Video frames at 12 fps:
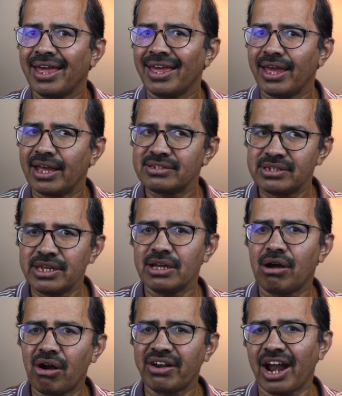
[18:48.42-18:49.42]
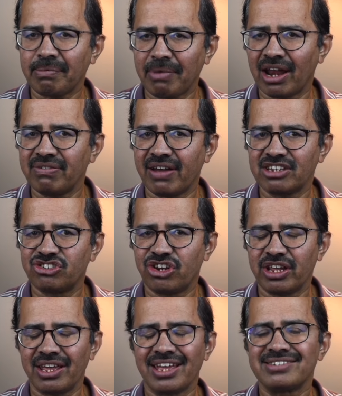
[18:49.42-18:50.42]
AC contract
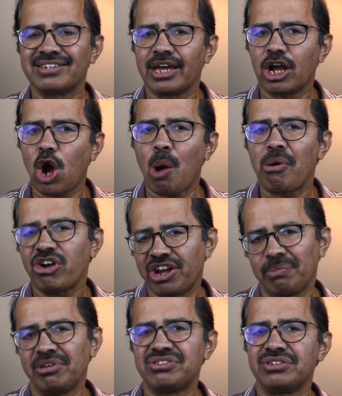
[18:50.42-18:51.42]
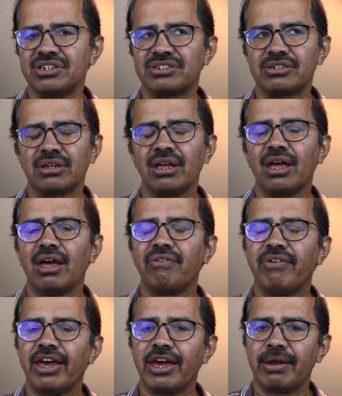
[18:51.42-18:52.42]
manufacturing is a commodity business
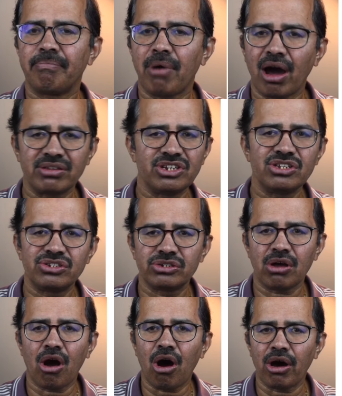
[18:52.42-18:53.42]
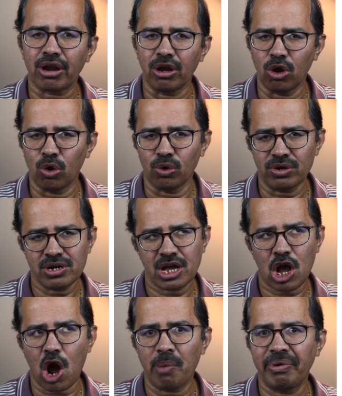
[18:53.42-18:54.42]
where margins are low.
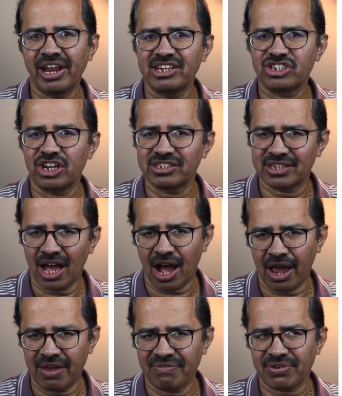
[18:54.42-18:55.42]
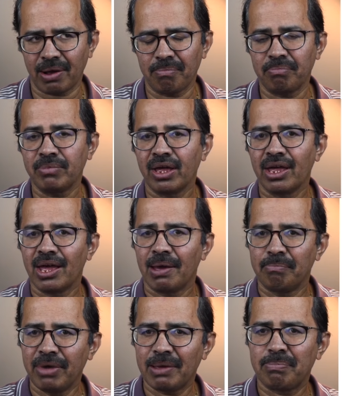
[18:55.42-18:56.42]
Competition is high from
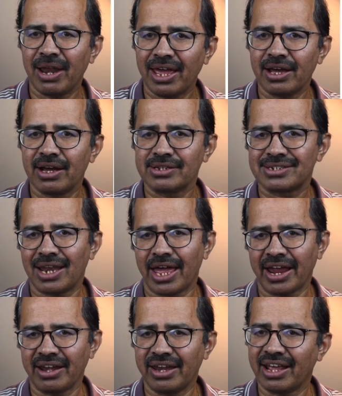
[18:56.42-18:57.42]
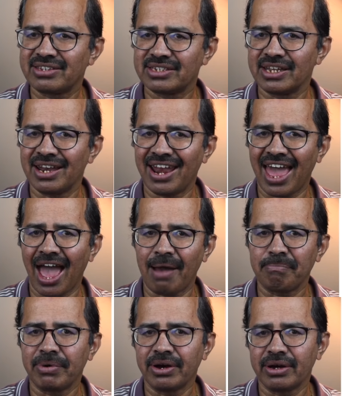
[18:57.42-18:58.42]
big players like Dixon,
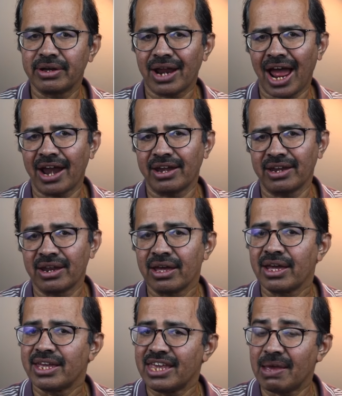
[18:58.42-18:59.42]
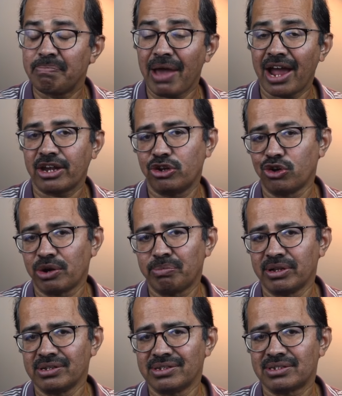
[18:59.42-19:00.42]
Amber and EPAC
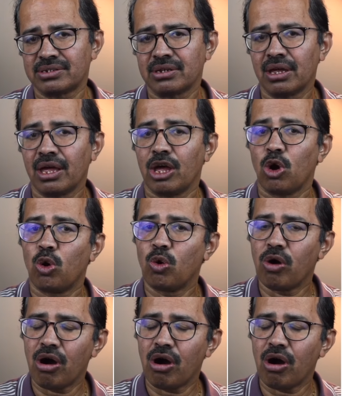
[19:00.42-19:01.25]
Durables, who